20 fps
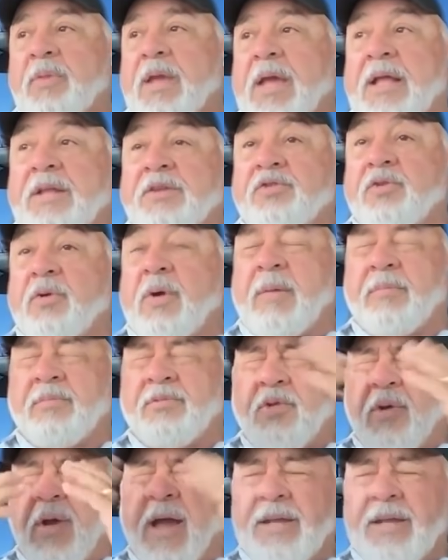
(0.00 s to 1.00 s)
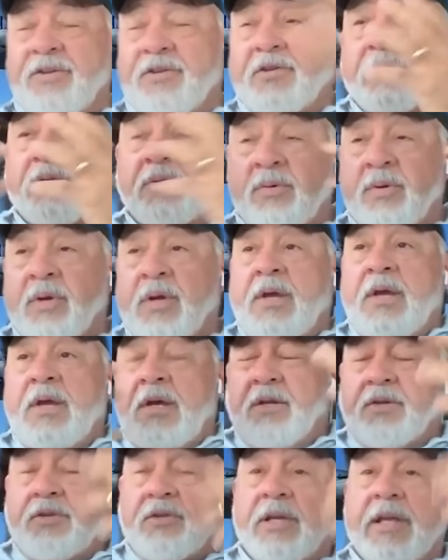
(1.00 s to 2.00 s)
and so I'm trying to,
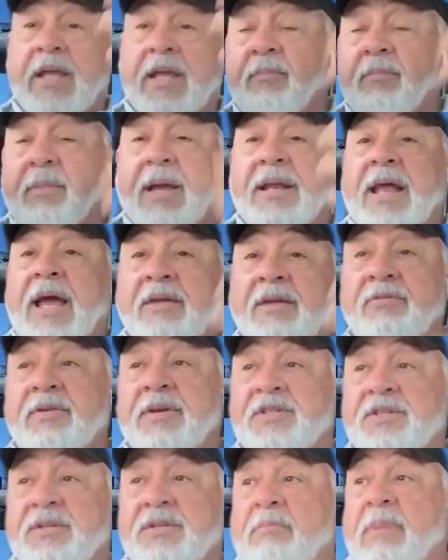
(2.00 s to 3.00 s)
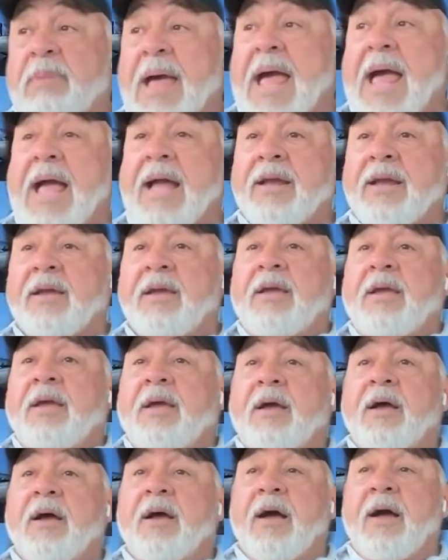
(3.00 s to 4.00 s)
to get my night vision back,
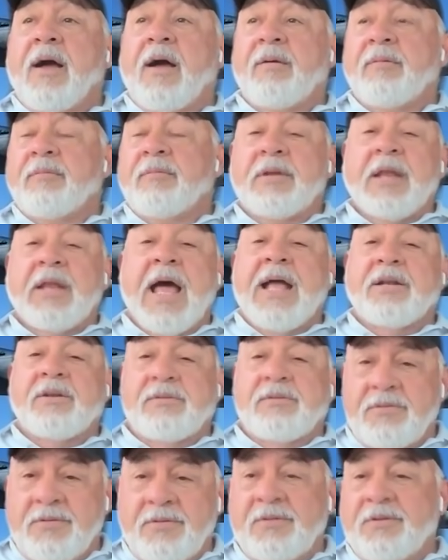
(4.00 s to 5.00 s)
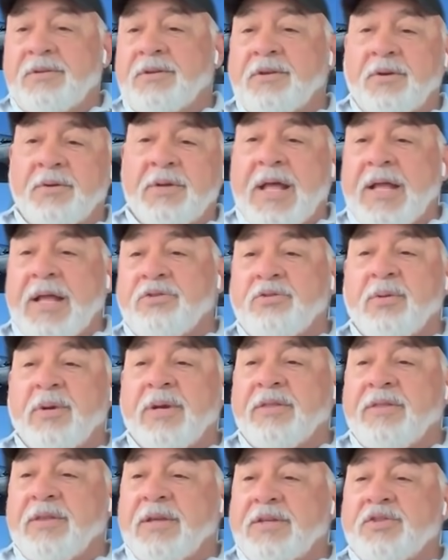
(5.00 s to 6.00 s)
uh, not, you know, not do
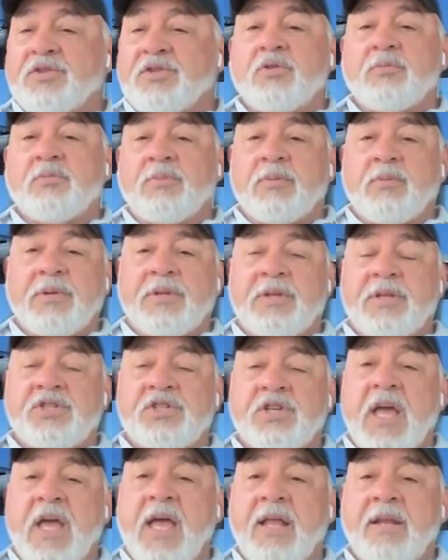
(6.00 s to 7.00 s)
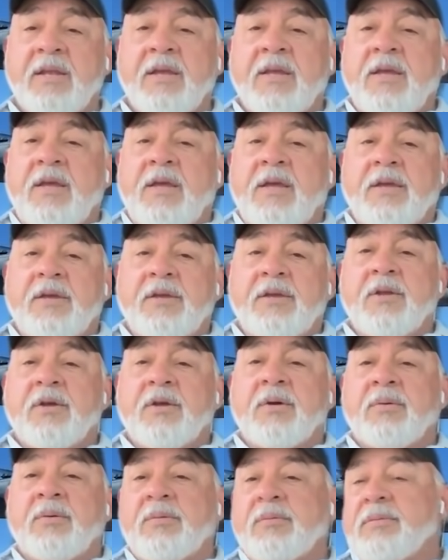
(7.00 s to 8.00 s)
anything stupid with the jet, you
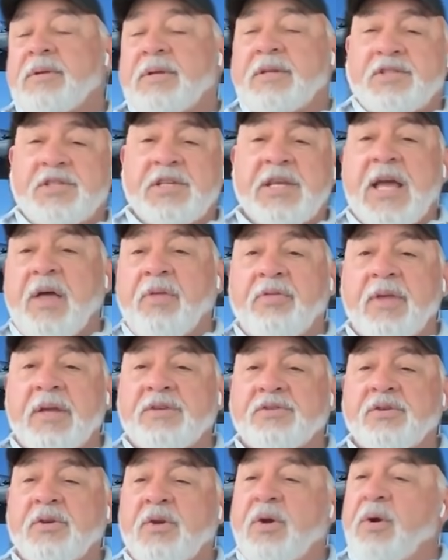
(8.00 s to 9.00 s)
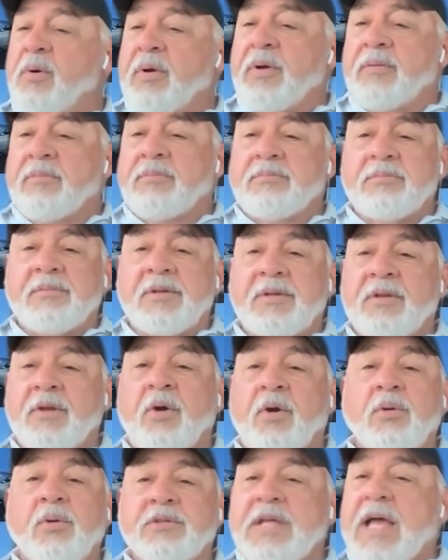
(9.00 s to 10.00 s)
know, see how things are going. And the
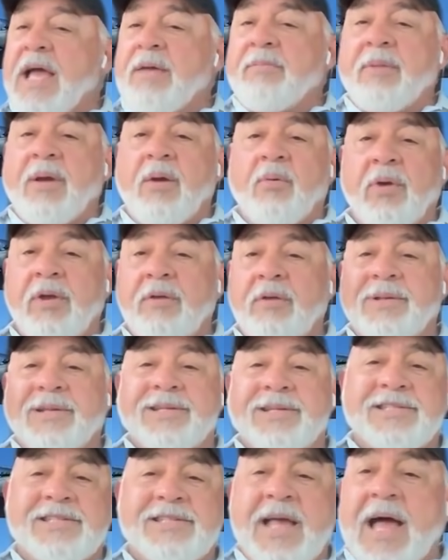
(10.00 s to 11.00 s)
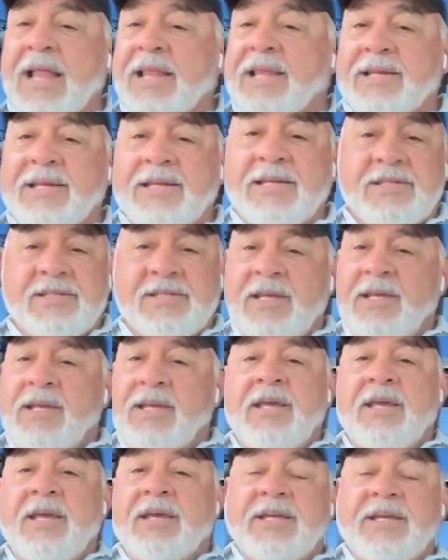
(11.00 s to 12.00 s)
whole time my wingman is solid. He's,
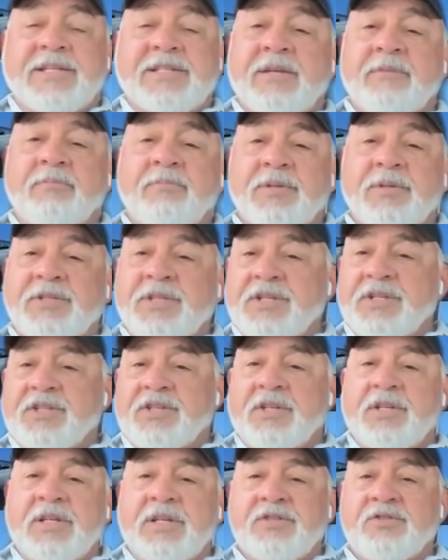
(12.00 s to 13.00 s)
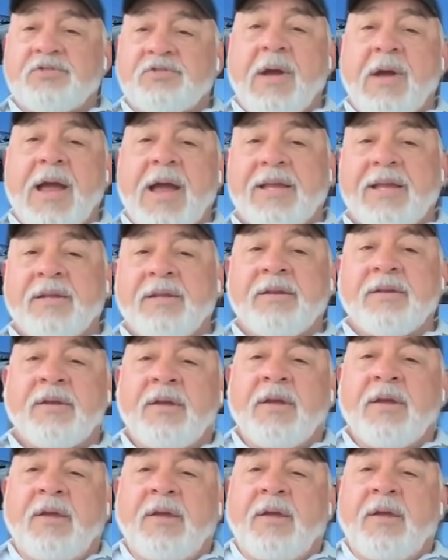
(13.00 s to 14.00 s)
he's in position, he's tracking.
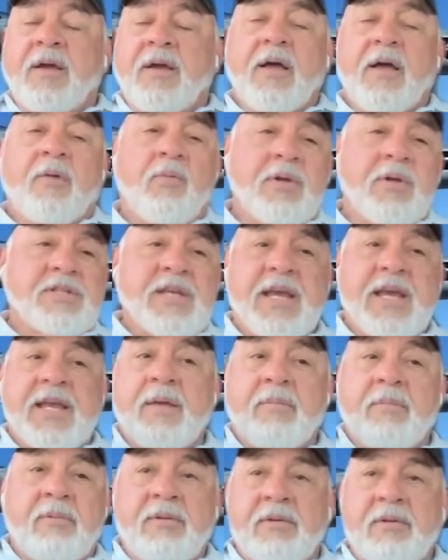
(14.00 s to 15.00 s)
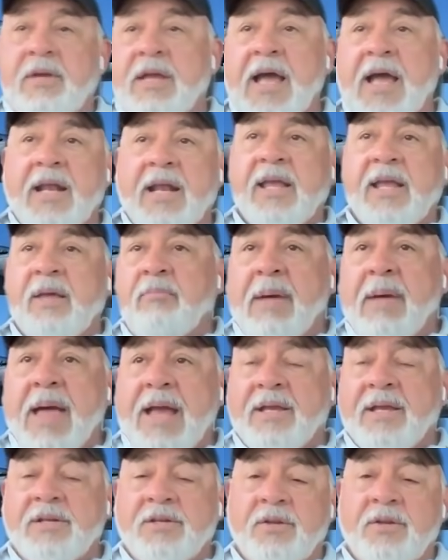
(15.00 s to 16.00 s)
Uh, once I get kind of get
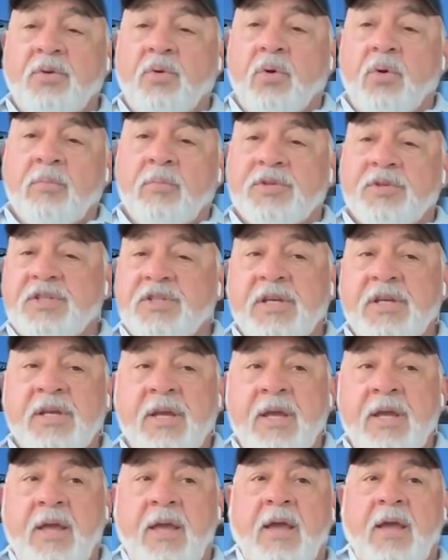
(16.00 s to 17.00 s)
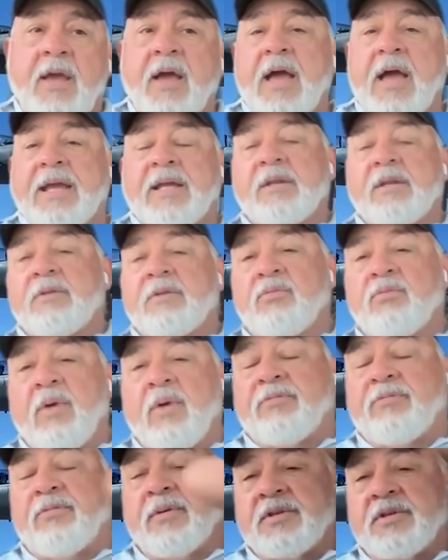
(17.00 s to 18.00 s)
back into normalcy, I can
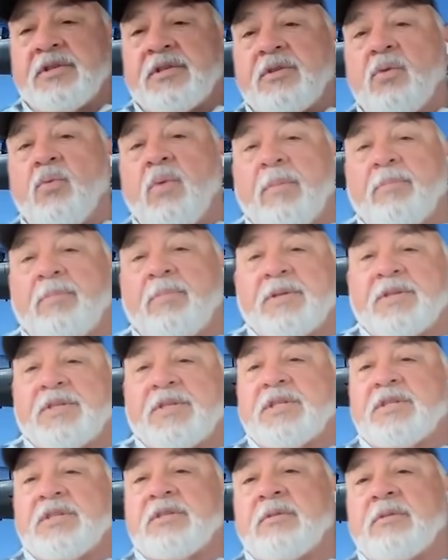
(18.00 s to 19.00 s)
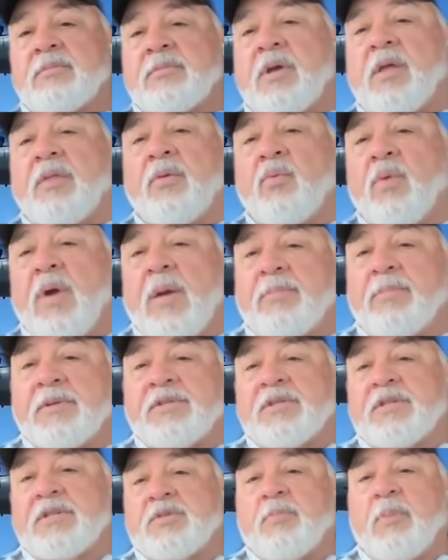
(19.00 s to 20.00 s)
reference the weapon system on the
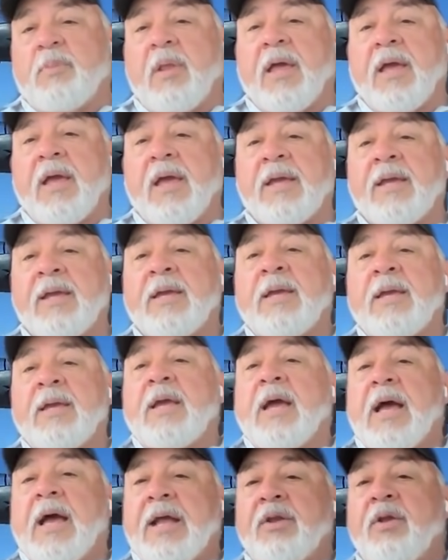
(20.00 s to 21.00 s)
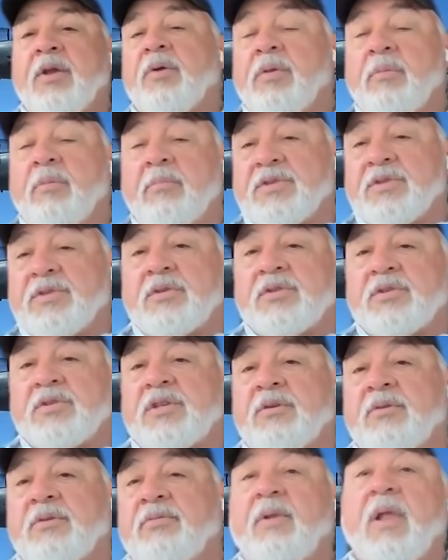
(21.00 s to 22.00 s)
weapons display. I know the missile's
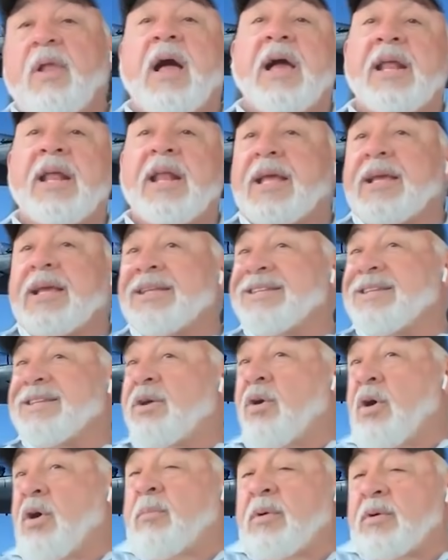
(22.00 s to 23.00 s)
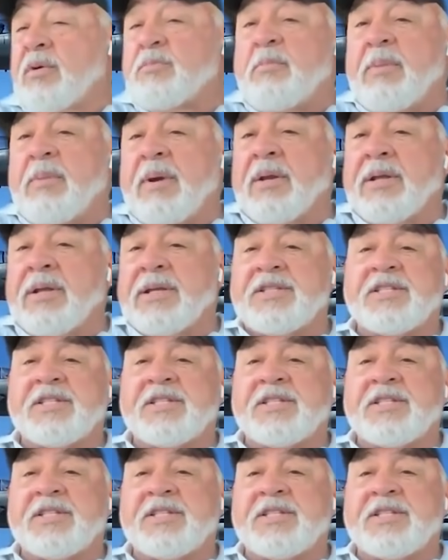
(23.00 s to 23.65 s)
still flying. I can almost barely